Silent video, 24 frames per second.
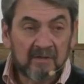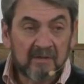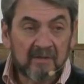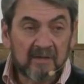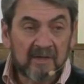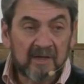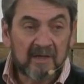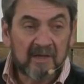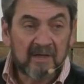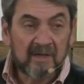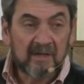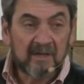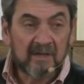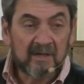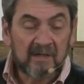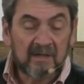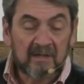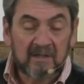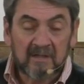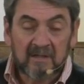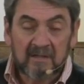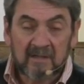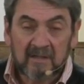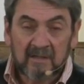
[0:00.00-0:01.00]
The
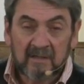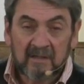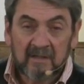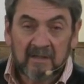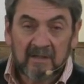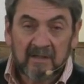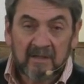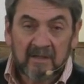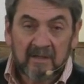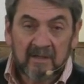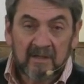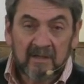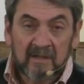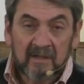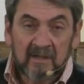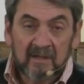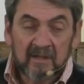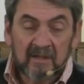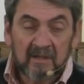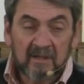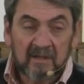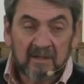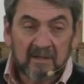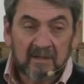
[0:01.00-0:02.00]
uh,
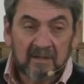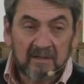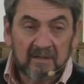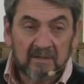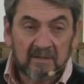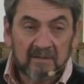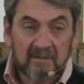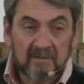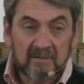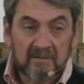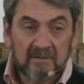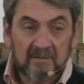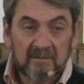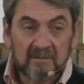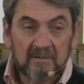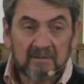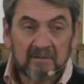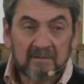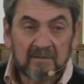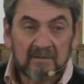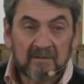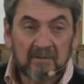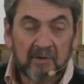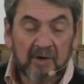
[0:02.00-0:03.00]
uh,
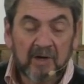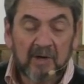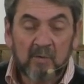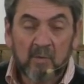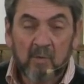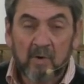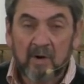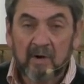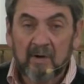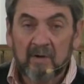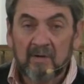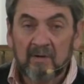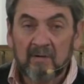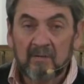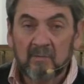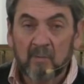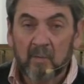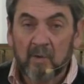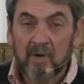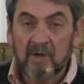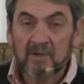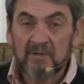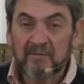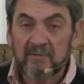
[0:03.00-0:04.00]
Greek word
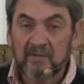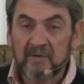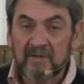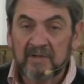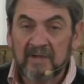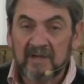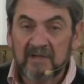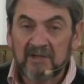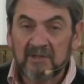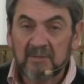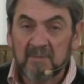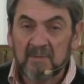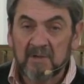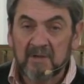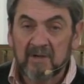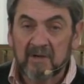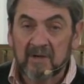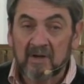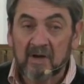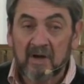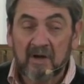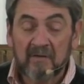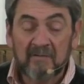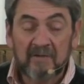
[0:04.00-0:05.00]
was for testament
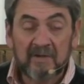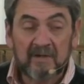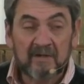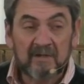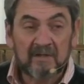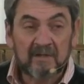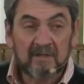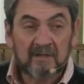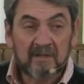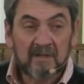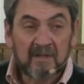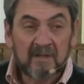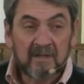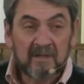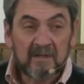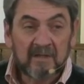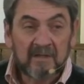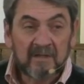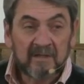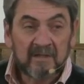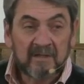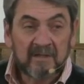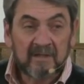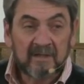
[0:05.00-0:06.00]
and covenant,
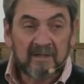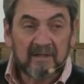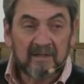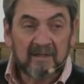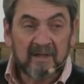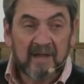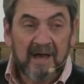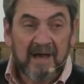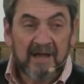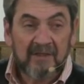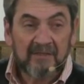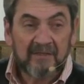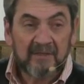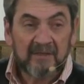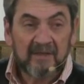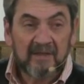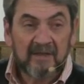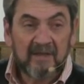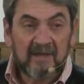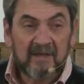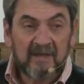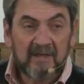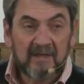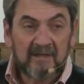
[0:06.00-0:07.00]

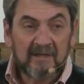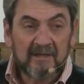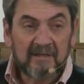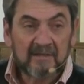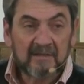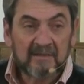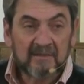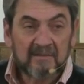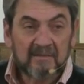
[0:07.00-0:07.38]
diatheke.